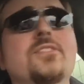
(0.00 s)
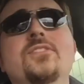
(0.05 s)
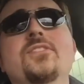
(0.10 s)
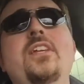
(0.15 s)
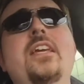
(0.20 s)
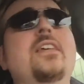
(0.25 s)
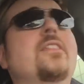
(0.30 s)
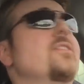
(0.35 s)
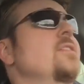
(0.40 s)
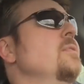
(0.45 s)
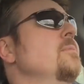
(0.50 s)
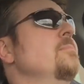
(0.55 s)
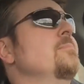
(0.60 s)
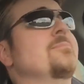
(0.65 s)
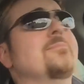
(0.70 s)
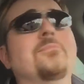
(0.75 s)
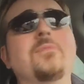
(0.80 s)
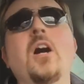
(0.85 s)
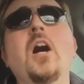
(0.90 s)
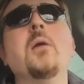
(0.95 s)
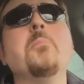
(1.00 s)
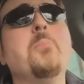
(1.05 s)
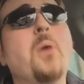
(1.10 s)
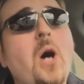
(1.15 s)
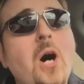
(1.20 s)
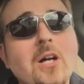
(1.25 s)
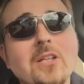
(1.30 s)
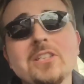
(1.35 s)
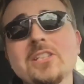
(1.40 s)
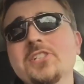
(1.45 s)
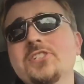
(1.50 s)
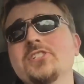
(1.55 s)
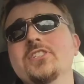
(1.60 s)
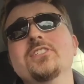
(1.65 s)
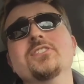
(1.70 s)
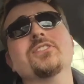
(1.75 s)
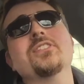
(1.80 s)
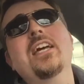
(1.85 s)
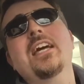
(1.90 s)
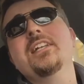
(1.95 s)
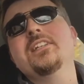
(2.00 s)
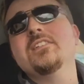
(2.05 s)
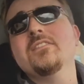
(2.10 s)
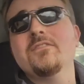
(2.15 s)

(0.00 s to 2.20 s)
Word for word: Statham apologist and